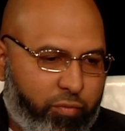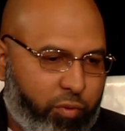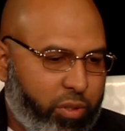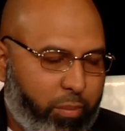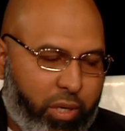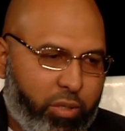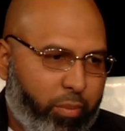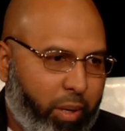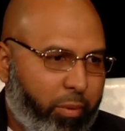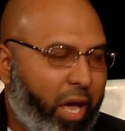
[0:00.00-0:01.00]
for somebody to
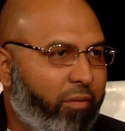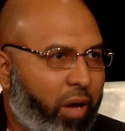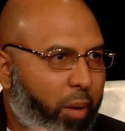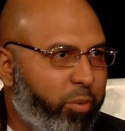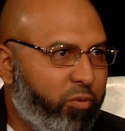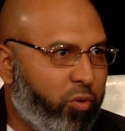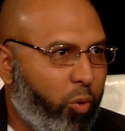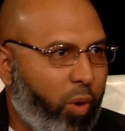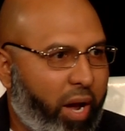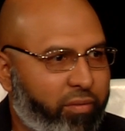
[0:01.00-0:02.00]
be able to have up to
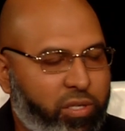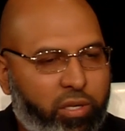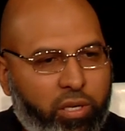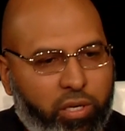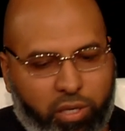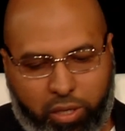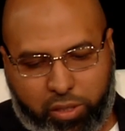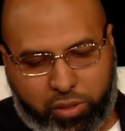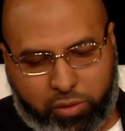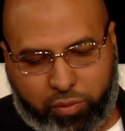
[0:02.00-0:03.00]
4 wives
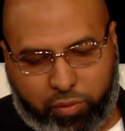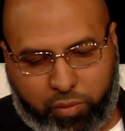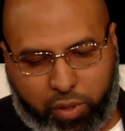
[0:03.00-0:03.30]
is